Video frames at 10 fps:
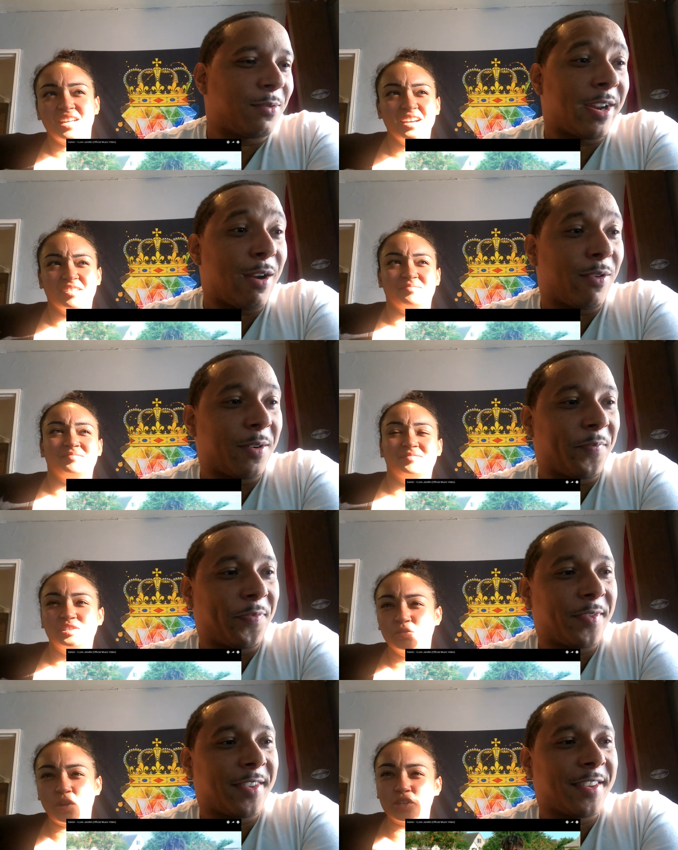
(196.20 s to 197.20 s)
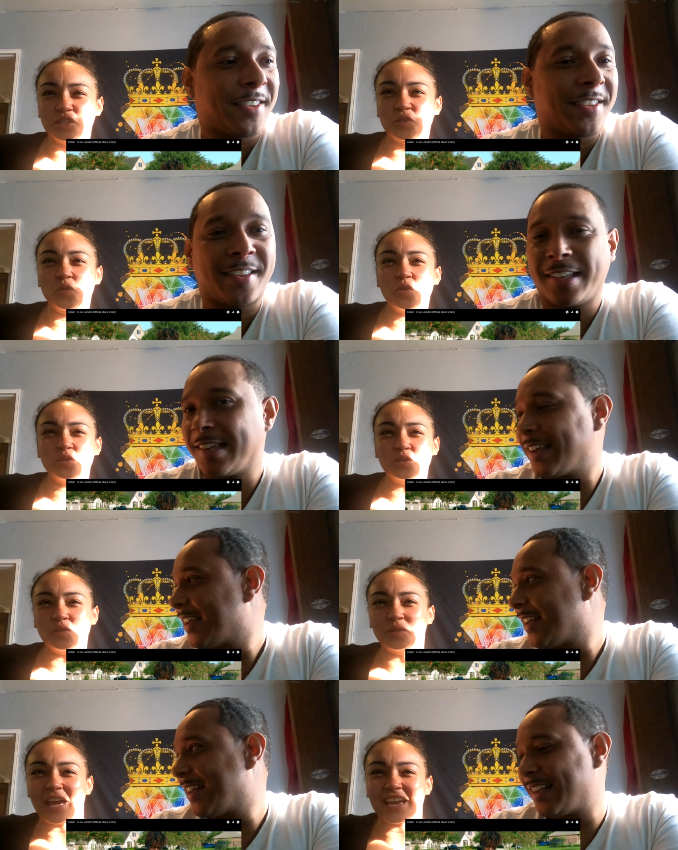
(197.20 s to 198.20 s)
Speaker 1: Whatever. You don't go to school. You
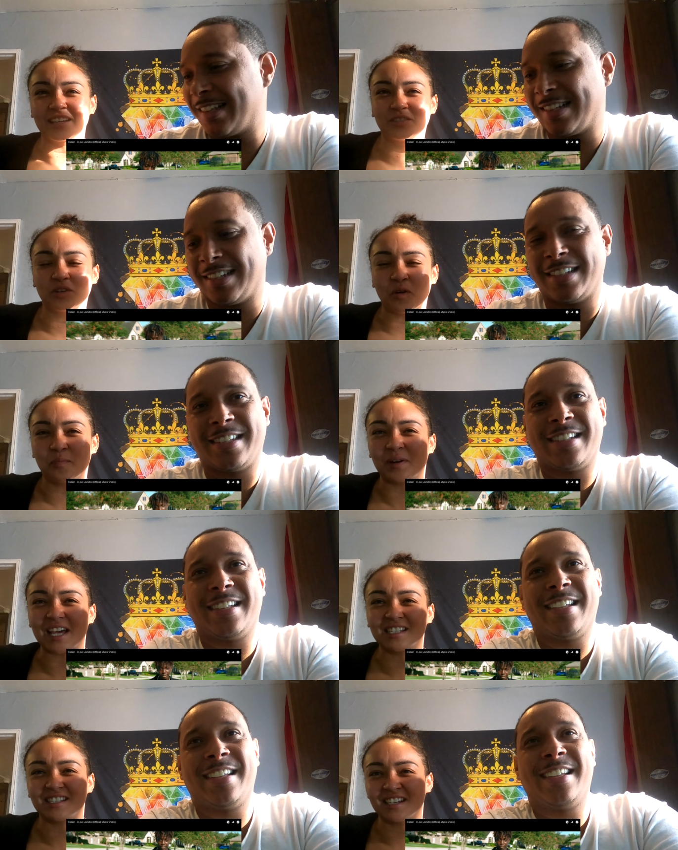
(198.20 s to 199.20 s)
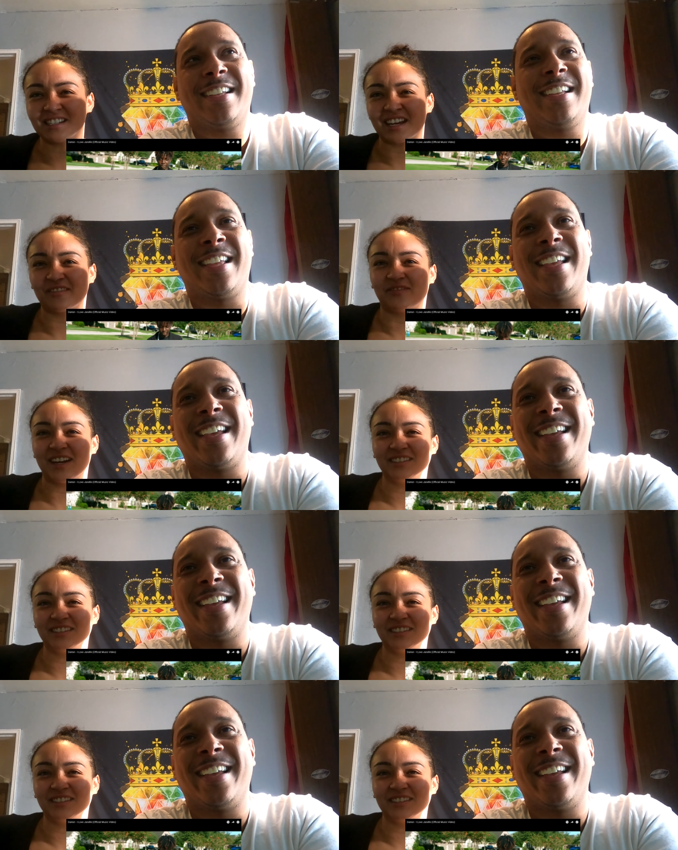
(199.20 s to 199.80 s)
don't like go places. Like